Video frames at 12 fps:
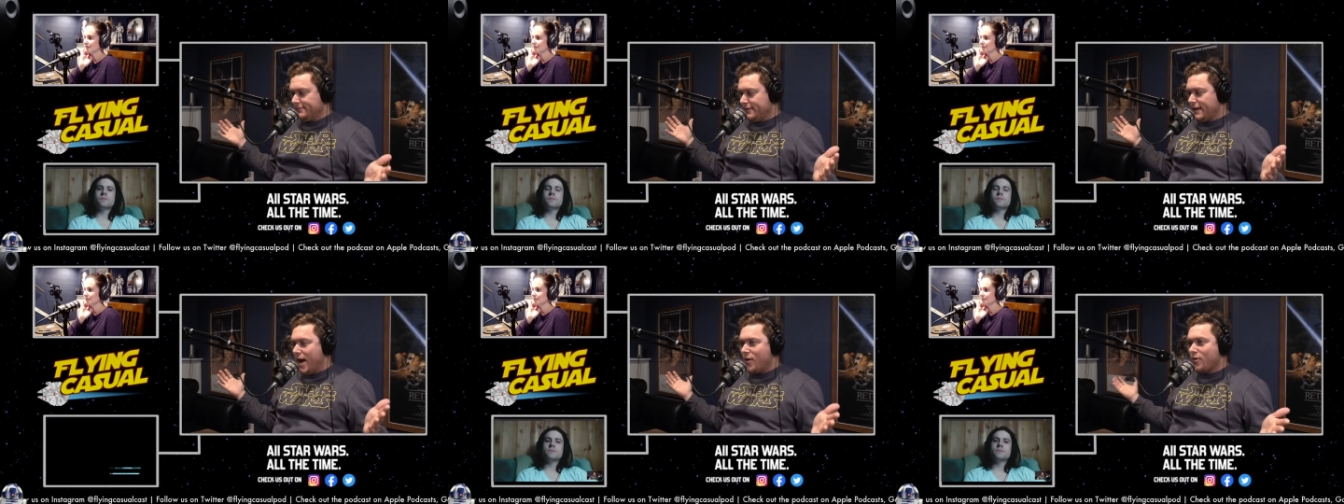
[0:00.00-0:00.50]

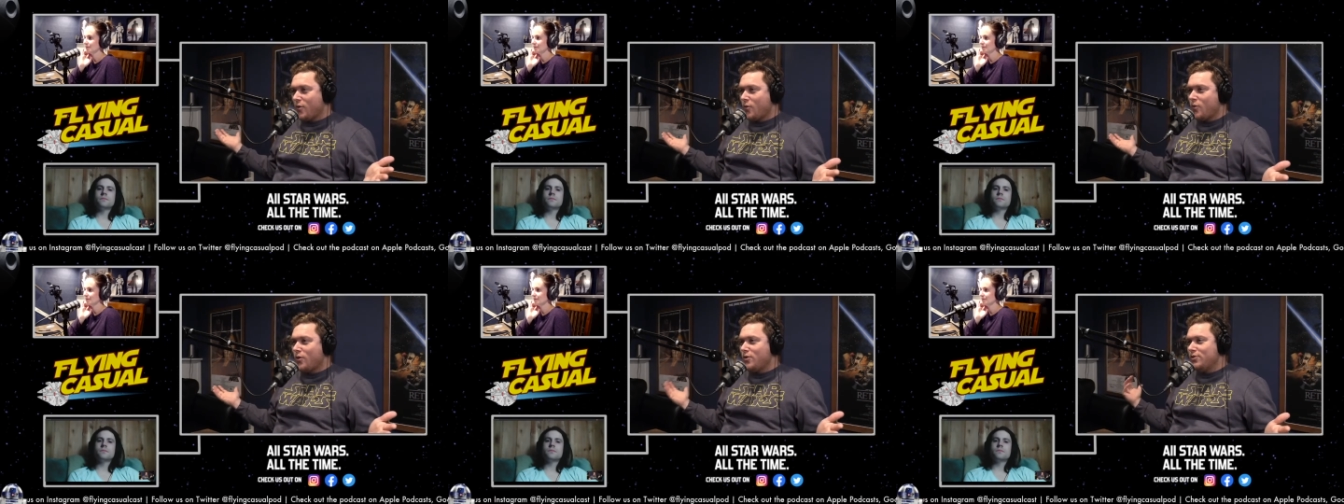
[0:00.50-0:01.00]
our
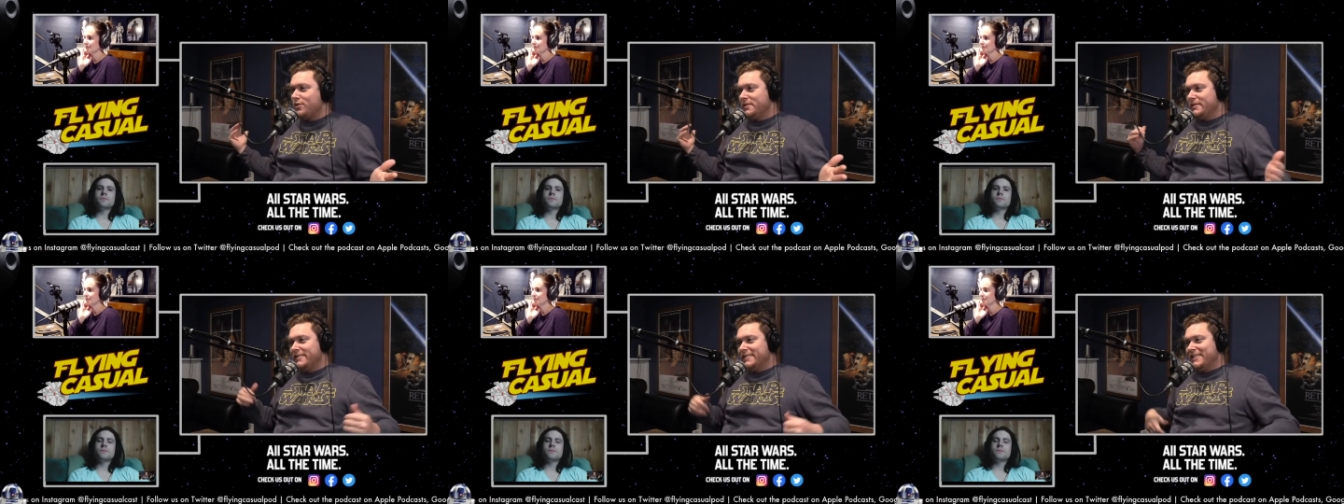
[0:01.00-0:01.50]
world,
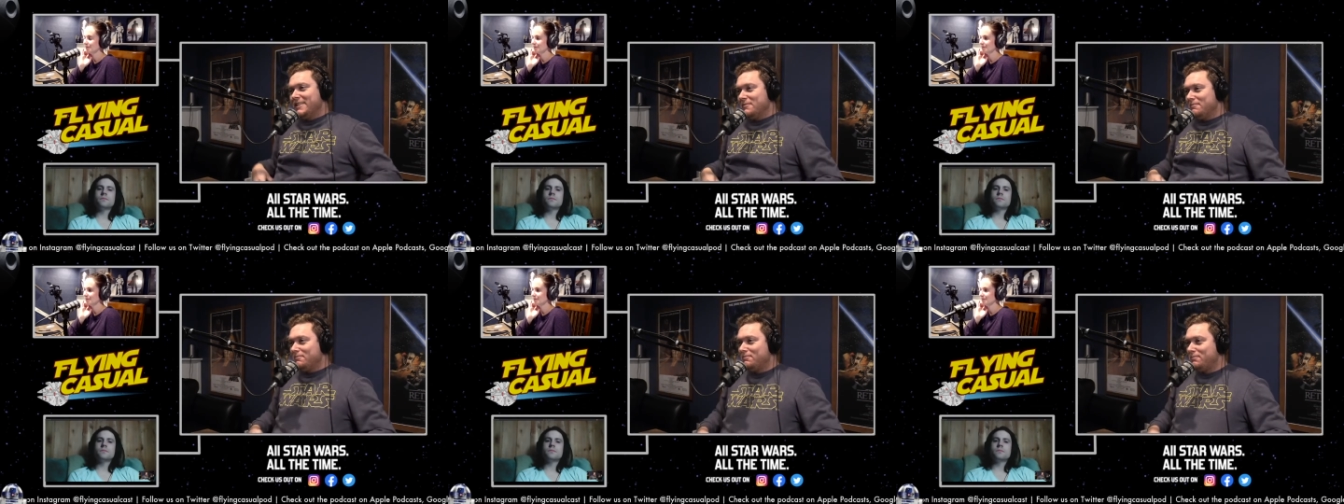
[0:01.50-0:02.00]

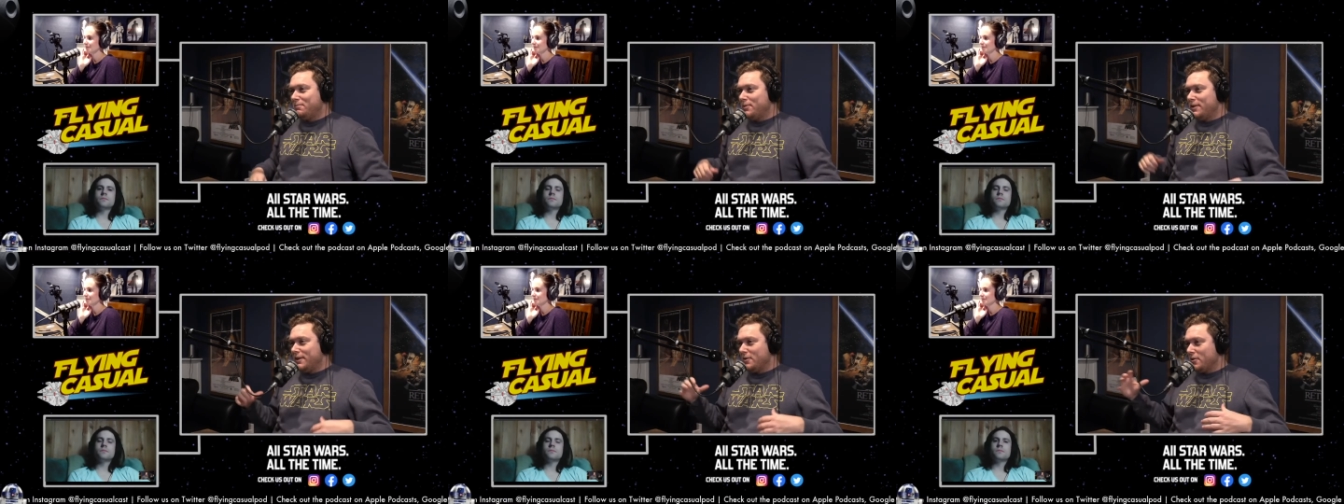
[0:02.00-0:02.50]

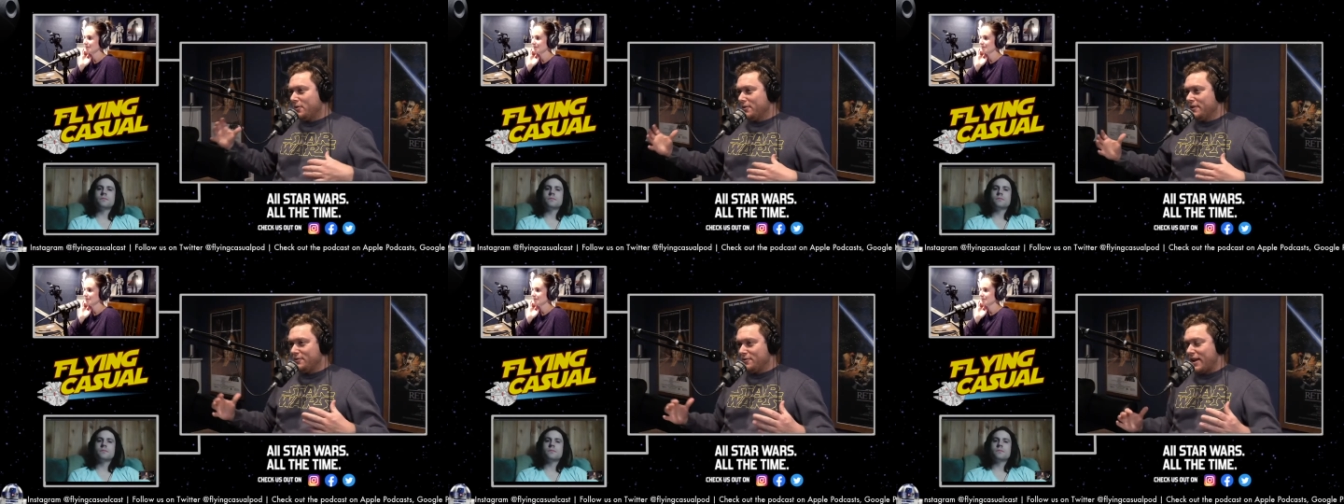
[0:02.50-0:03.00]
but
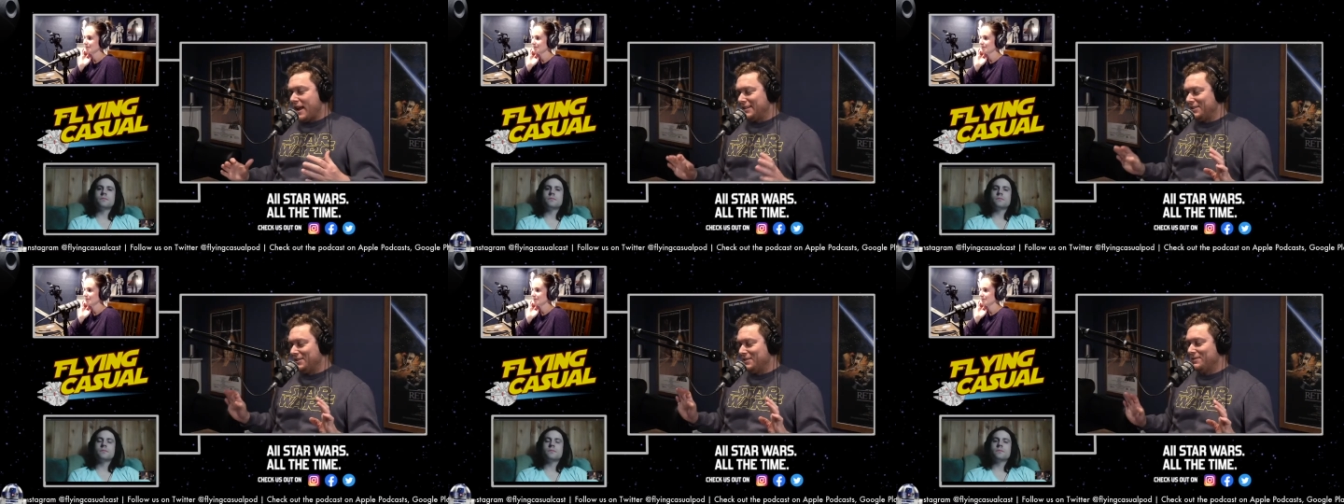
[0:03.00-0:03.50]
her
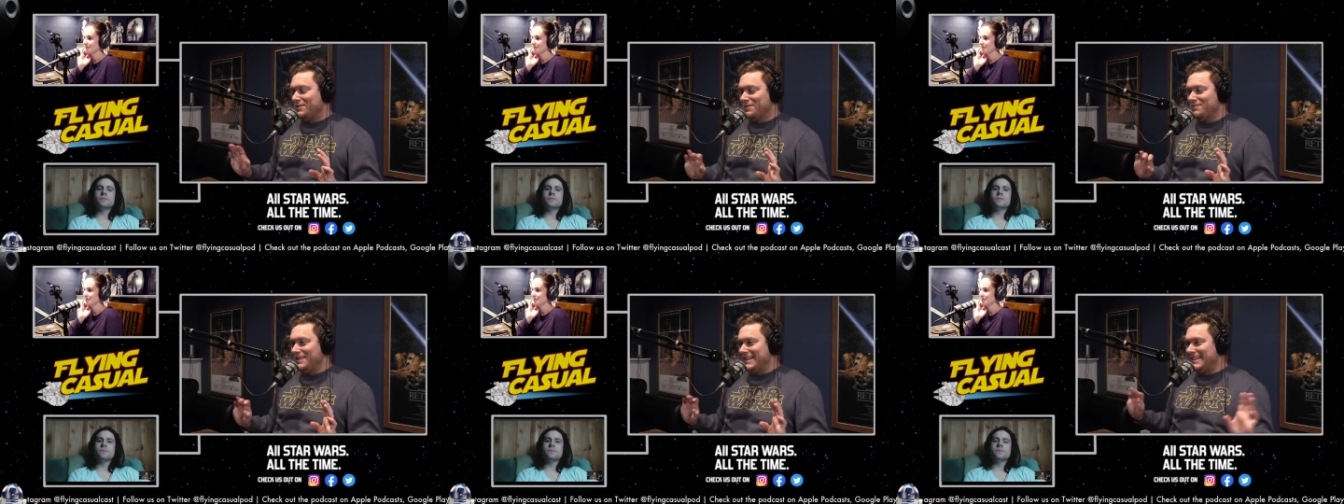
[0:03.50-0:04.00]
interactions for
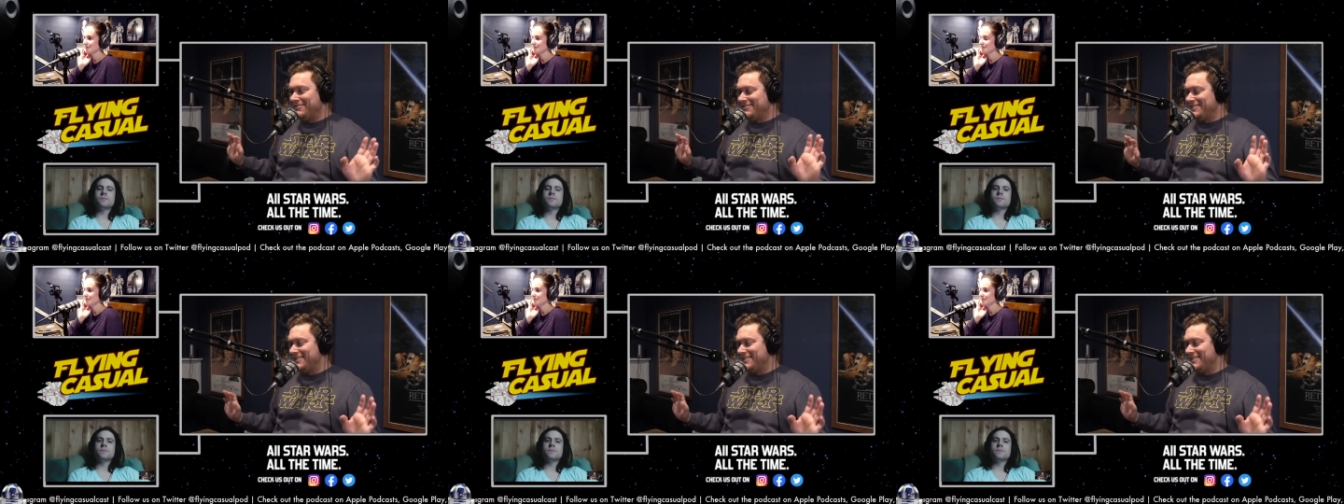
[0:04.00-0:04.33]
me are just